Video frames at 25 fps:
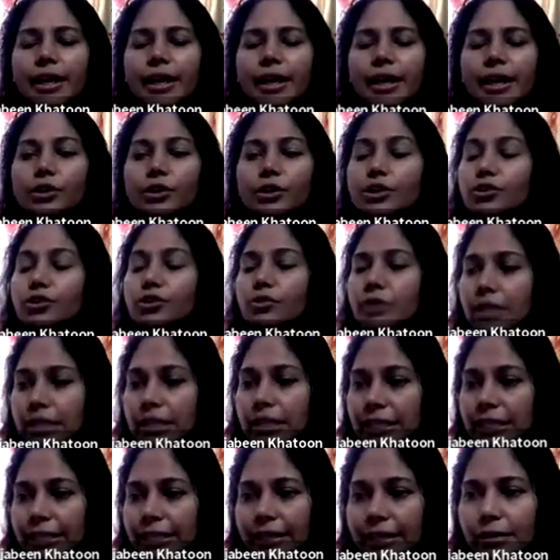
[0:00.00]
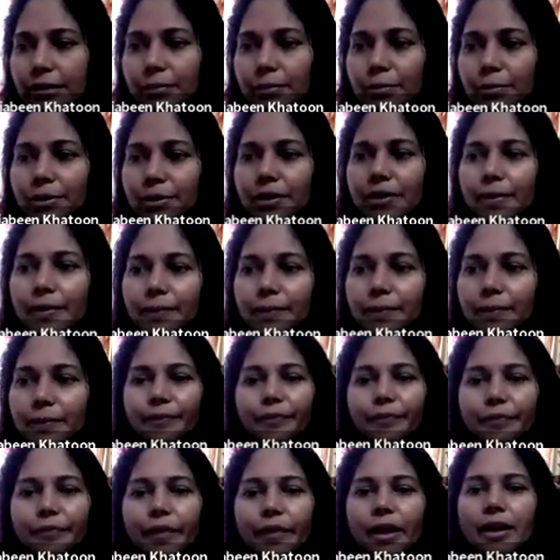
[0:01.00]
You can do the cleanup.
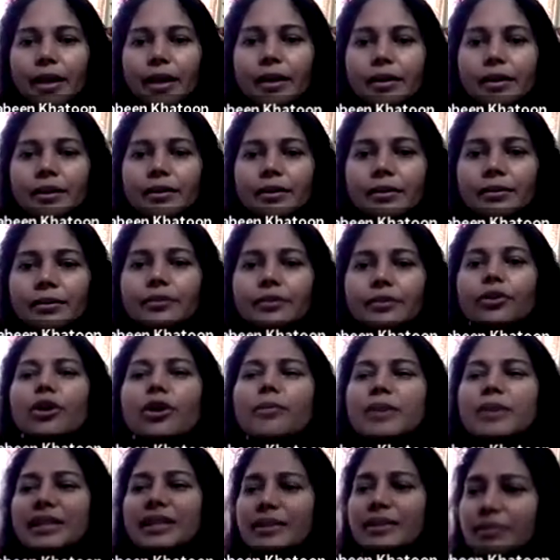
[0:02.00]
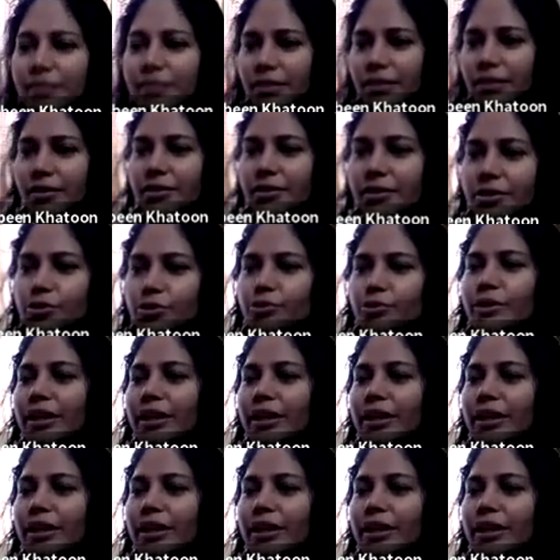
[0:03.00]
Uh, normally girls do